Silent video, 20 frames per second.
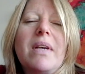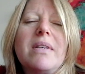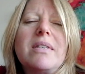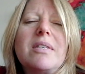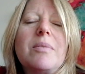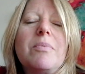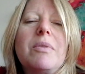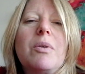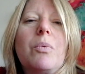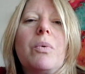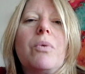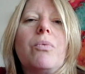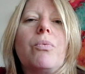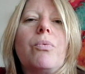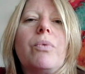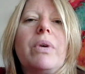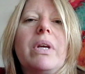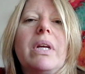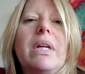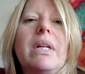something we
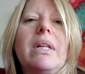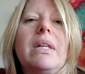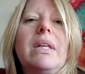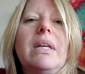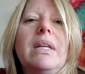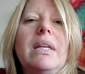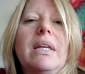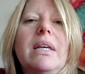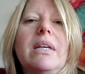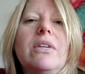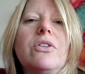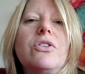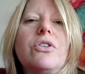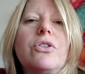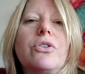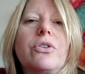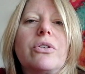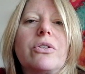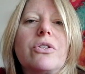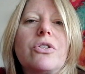really need
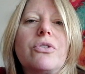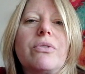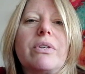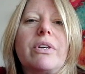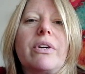to nurture